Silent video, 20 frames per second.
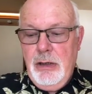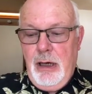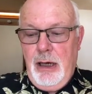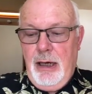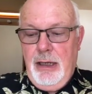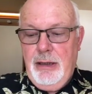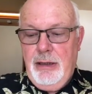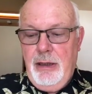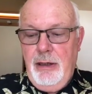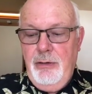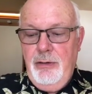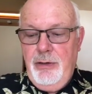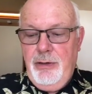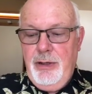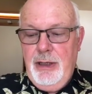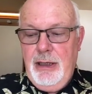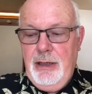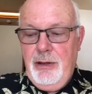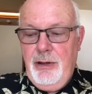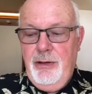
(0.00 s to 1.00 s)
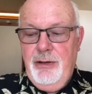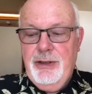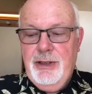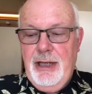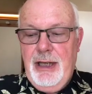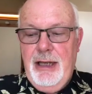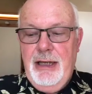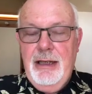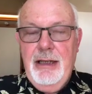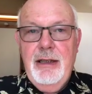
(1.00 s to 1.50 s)
I don't think there is
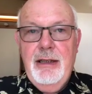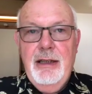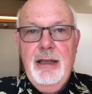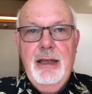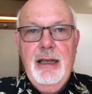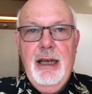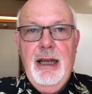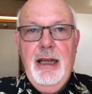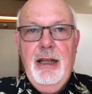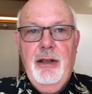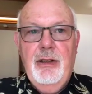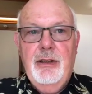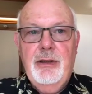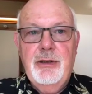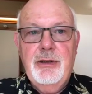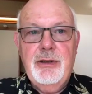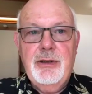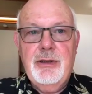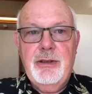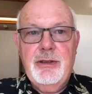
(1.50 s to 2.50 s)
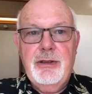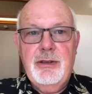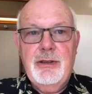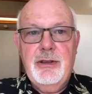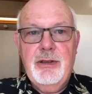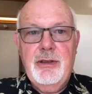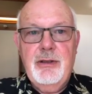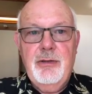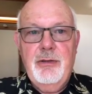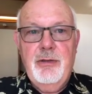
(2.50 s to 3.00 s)
anything
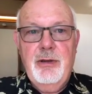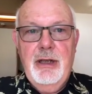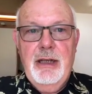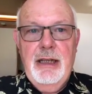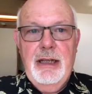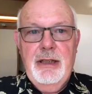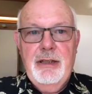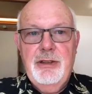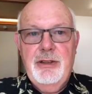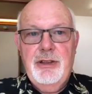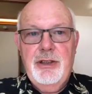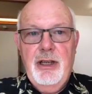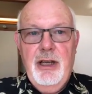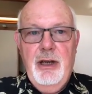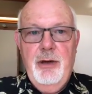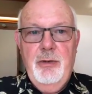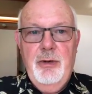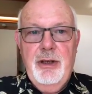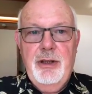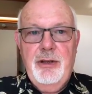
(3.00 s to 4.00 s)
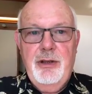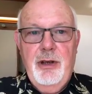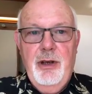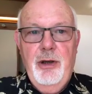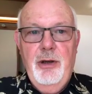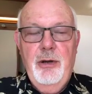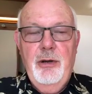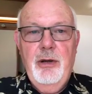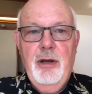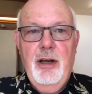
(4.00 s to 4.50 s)
else really to share with
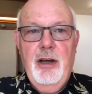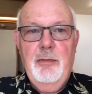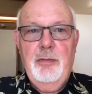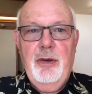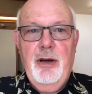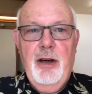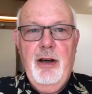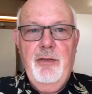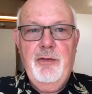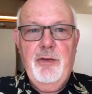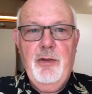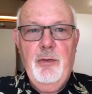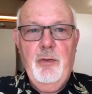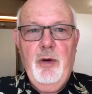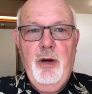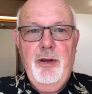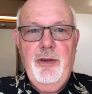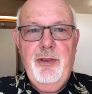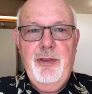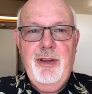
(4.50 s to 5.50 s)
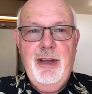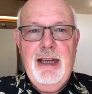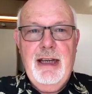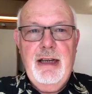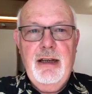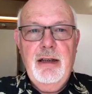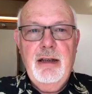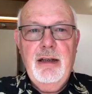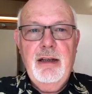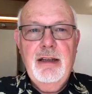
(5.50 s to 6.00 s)
you apart from one
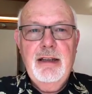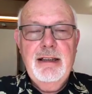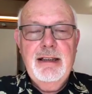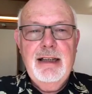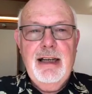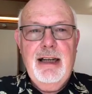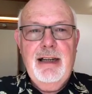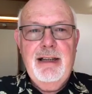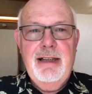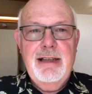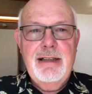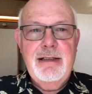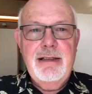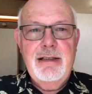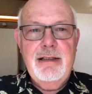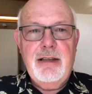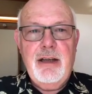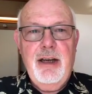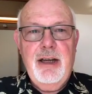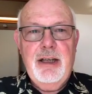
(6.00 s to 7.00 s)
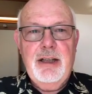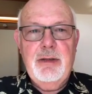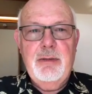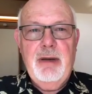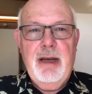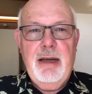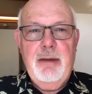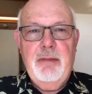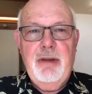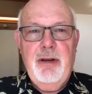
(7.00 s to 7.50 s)
thing, and this is going to
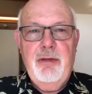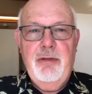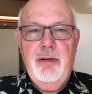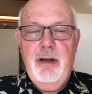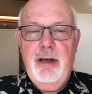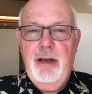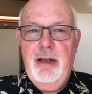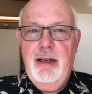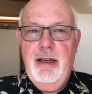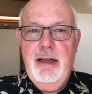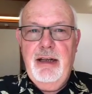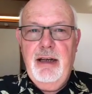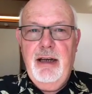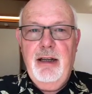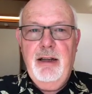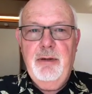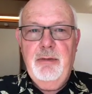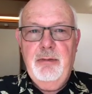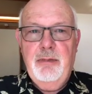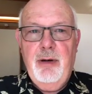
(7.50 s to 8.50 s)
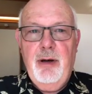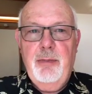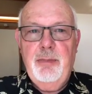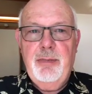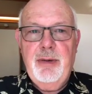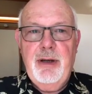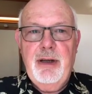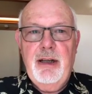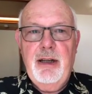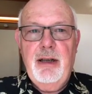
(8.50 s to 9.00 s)
make me really
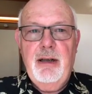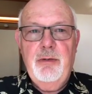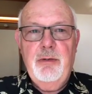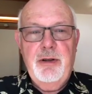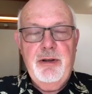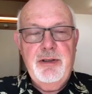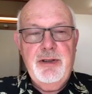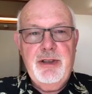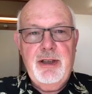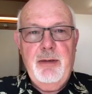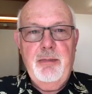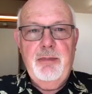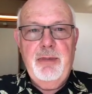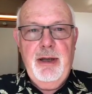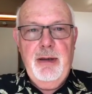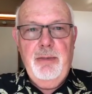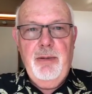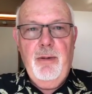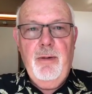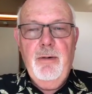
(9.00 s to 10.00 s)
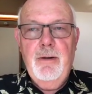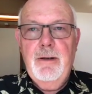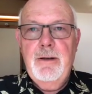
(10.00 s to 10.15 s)
unpopular with some people.